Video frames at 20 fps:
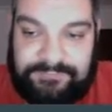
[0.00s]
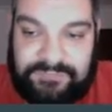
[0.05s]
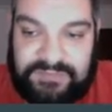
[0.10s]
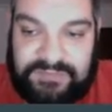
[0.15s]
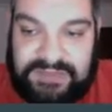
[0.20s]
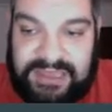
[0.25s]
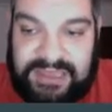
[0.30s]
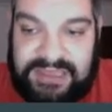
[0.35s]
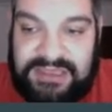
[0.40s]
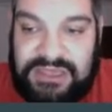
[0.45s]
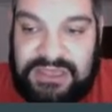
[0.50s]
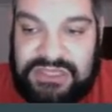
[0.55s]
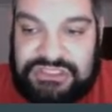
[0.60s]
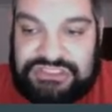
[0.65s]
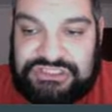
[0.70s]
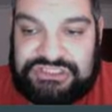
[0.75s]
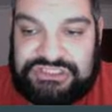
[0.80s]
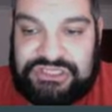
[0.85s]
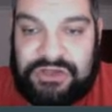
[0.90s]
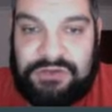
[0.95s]
Okay.
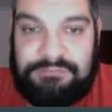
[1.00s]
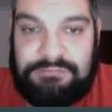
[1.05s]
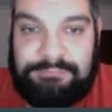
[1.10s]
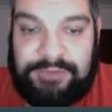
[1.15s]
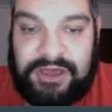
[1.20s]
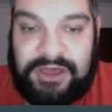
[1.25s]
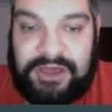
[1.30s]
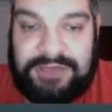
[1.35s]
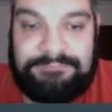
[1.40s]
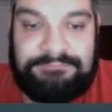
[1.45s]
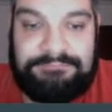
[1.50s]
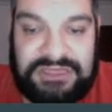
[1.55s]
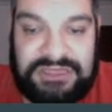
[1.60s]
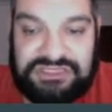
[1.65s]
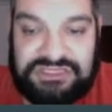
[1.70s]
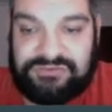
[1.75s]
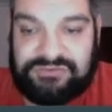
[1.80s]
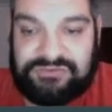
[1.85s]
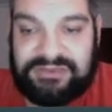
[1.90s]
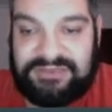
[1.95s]
So by
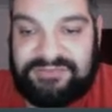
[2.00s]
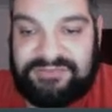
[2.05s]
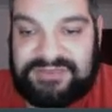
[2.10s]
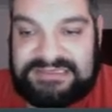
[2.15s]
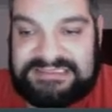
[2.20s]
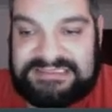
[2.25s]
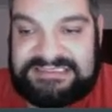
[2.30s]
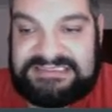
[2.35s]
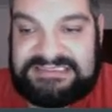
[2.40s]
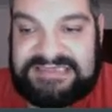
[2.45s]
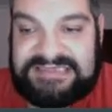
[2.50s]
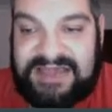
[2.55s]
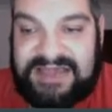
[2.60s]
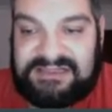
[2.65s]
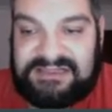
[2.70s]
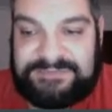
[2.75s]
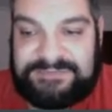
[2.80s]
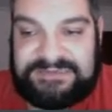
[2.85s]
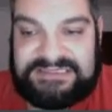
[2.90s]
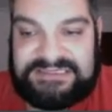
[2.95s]
measuring this
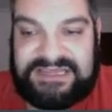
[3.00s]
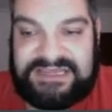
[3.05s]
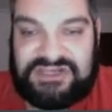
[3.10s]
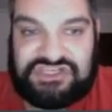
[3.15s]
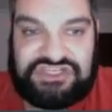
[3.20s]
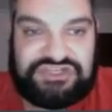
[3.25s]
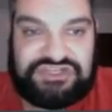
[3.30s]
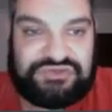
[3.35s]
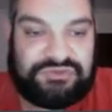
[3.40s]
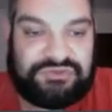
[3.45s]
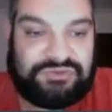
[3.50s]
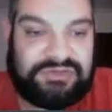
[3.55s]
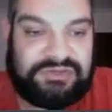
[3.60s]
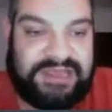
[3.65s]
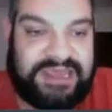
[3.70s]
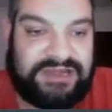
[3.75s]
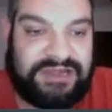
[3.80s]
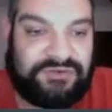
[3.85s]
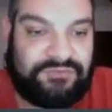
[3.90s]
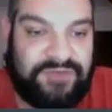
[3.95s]
sales potential
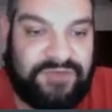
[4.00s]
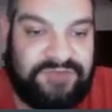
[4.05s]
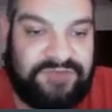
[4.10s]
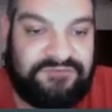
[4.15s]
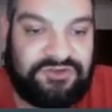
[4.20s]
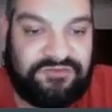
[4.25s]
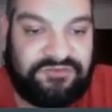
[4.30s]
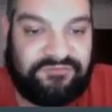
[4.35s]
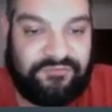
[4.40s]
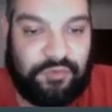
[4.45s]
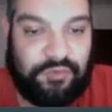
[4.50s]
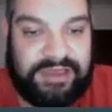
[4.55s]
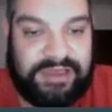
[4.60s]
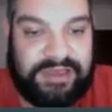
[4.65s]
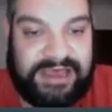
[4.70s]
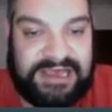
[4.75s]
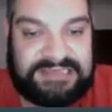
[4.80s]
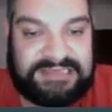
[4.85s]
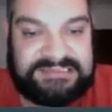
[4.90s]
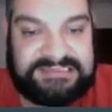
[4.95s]
and revenue
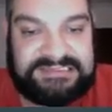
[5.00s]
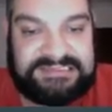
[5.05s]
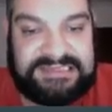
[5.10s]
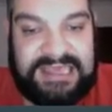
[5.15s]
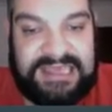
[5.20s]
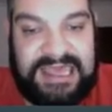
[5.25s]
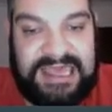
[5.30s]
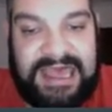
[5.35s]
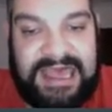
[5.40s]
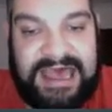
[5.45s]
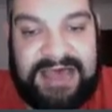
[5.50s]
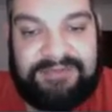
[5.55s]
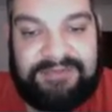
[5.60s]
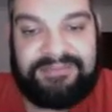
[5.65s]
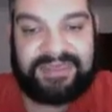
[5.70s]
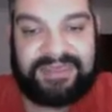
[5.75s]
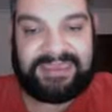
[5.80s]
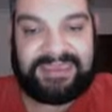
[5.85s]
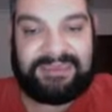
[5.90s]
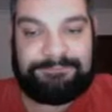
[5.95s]
forecasts,
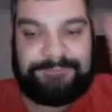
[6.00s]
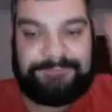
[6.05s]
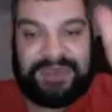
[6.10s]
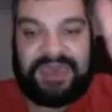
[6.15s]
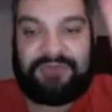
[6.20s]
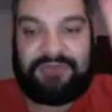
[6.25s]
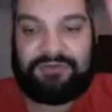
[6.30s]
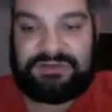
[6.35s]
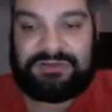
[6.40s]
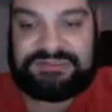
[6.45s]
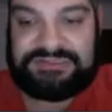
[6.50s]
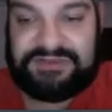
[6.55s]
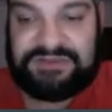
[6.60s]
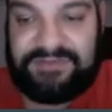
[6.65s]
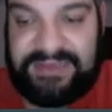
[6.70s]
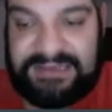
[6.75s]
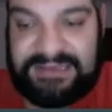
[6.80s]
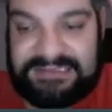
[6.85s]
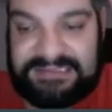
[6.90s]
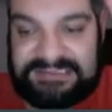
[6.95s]
they compare it. So
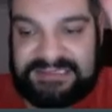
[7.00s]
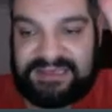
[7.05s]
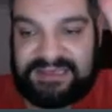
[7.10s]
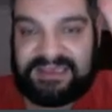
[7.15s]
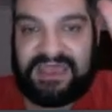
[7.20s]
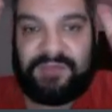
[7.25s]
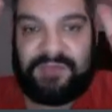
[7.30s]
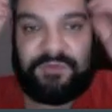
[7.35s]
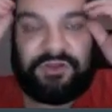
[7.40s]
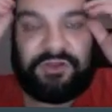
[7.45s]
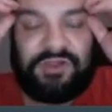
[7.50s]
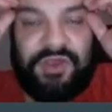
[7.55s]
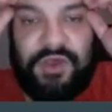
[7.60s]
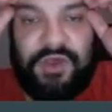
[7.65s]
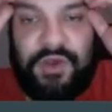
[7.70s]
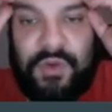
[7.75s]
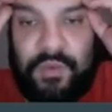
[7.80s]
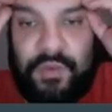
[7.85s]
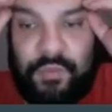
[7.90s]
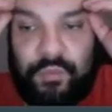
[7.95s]
they can see, okay, well,
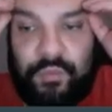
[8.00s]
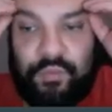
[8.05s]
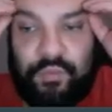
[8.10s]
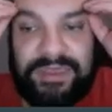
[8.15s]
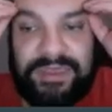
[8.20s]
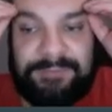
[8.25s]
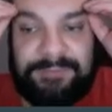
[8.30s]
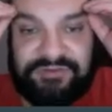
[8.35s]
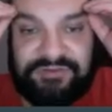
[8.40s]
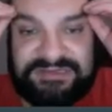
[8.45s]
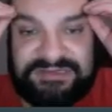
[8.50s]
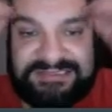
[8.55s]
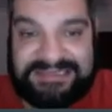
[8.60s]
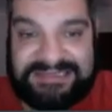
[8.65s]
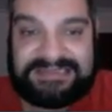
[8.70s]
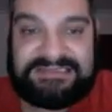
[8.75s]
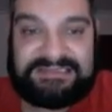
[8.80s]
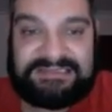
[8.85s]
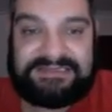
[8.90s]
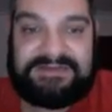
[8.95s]
we
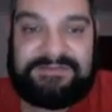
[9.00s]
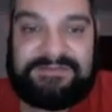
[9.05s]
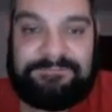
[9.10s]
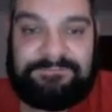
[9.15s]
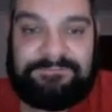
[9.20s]
predicted,